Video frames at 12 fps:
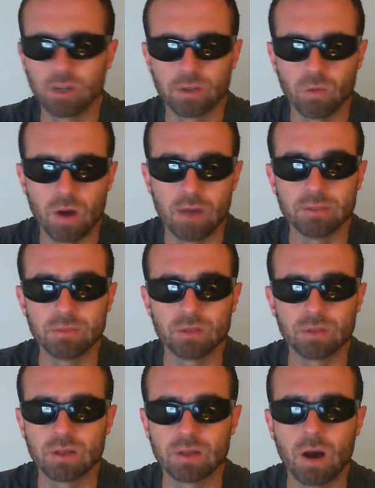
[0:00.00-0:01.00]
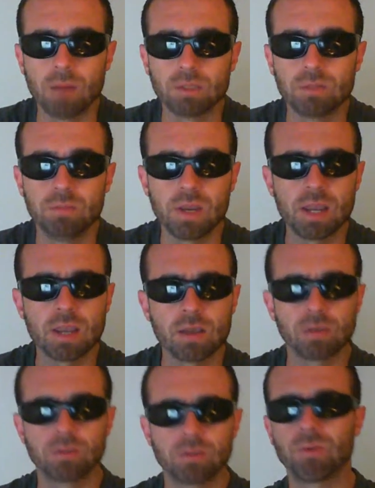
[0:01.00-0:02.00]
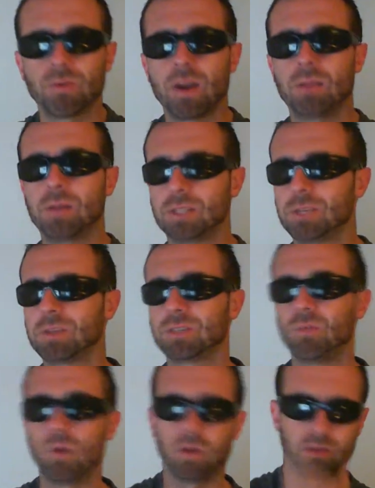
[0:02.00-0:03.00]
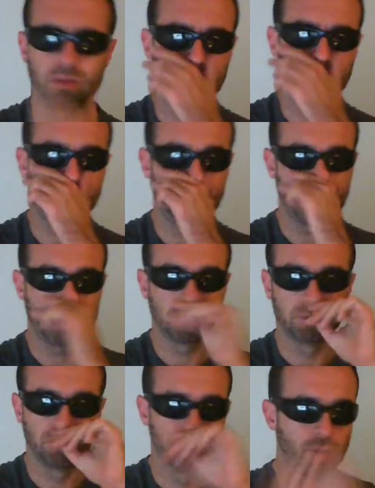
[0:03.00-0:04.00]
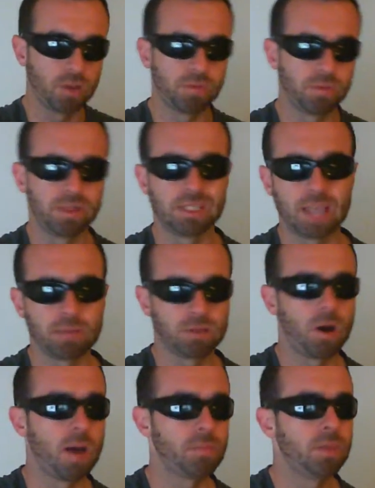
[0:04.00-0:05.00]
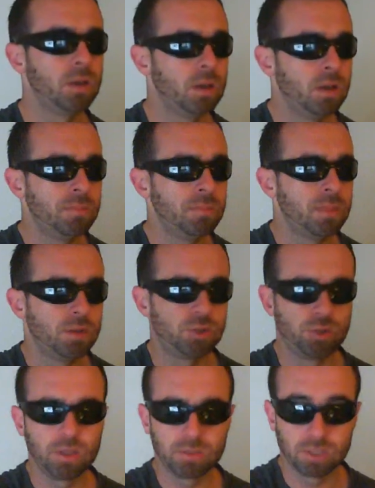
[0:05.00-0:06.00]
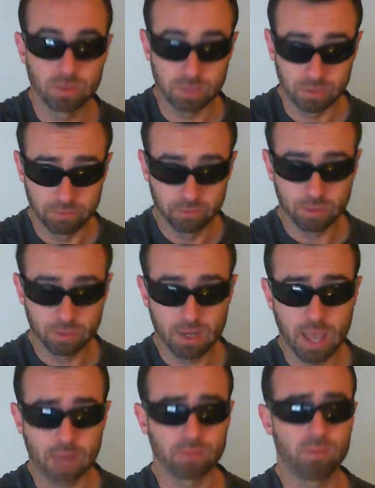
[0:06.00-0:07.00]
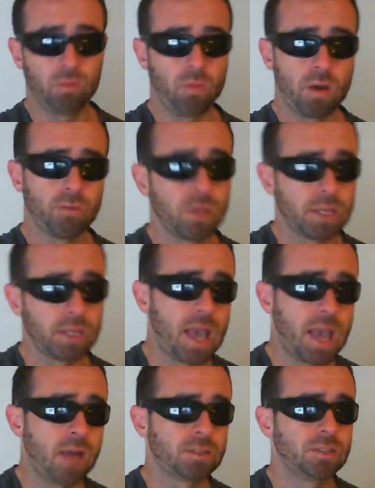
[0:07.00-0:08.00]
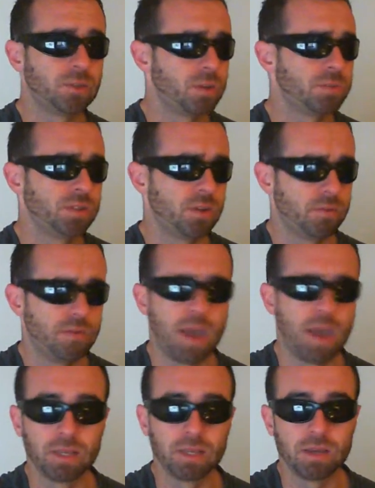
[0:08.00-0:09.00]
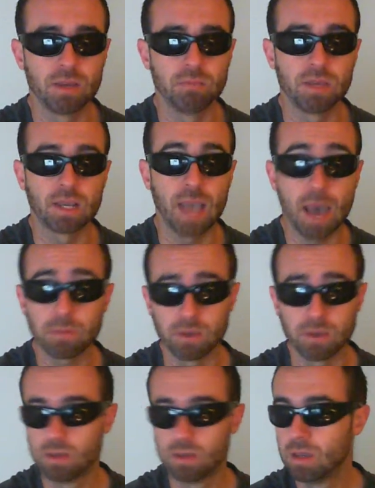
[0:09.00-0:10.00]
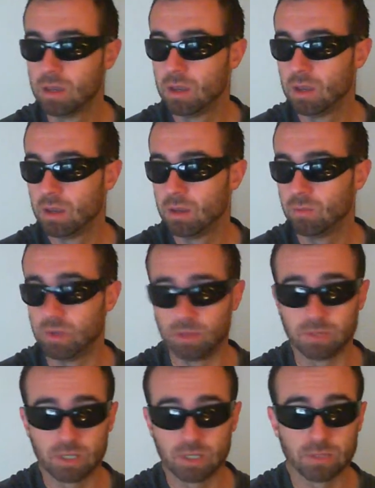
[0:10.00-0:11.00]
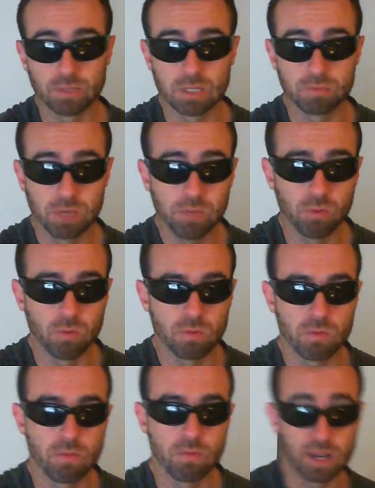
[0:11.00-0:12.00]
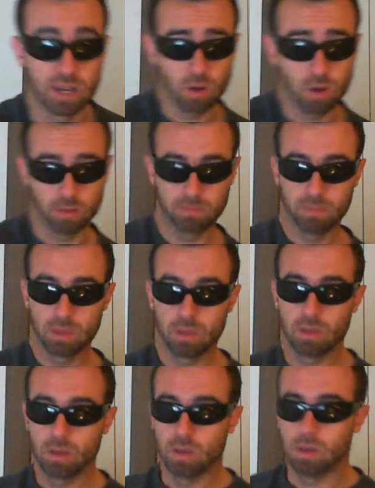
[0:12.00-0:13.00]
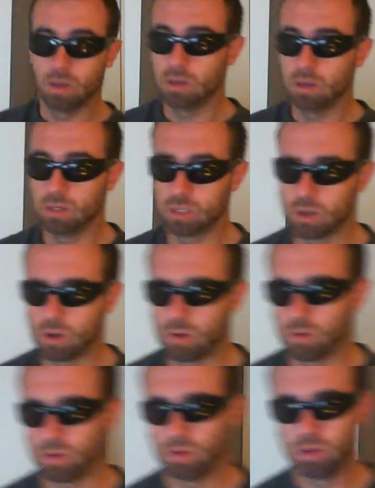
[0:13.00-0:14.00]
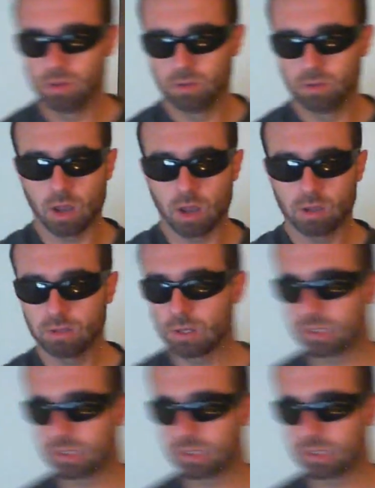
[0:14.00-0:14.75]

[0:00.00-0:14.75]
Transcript: on their wives a million times, being surrounded by so much wealth and like chances for growth, but at the same time shooting themselves in the foot. And where it really counts in terms of family and being happy with themselves as people, they're not. So it goes